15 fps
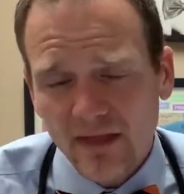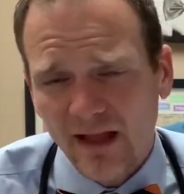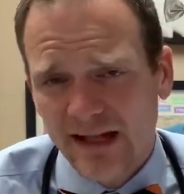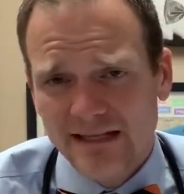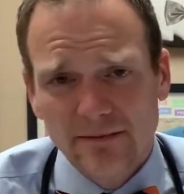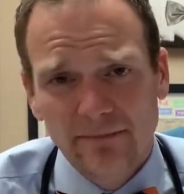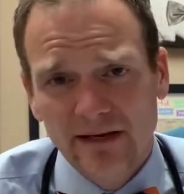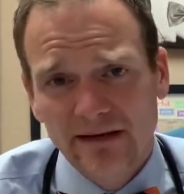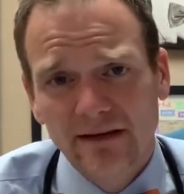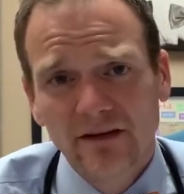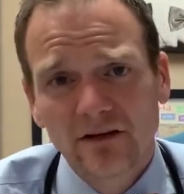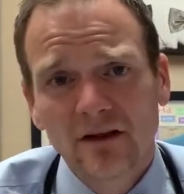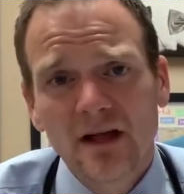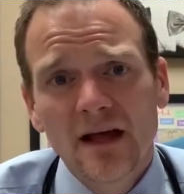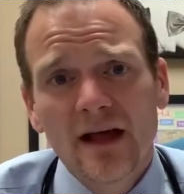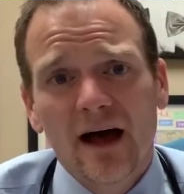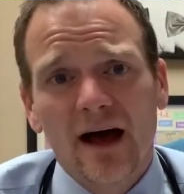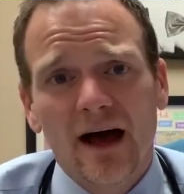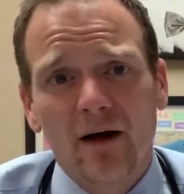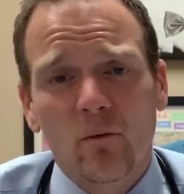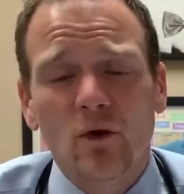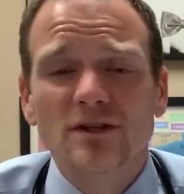That's a big deal.
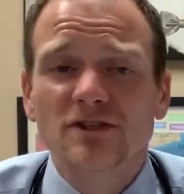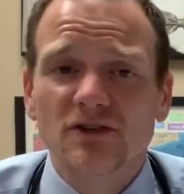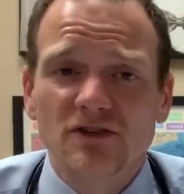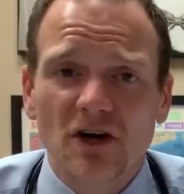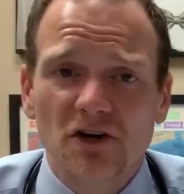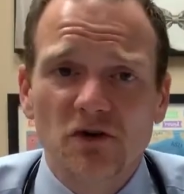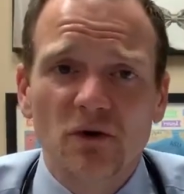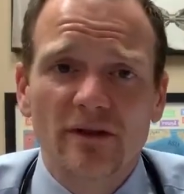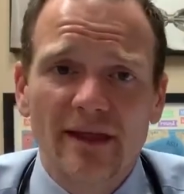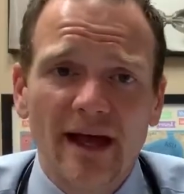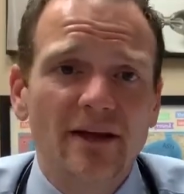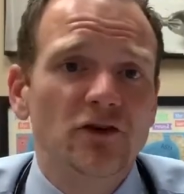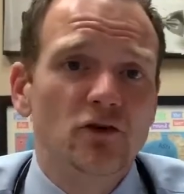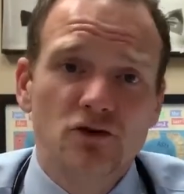Once you start doing that,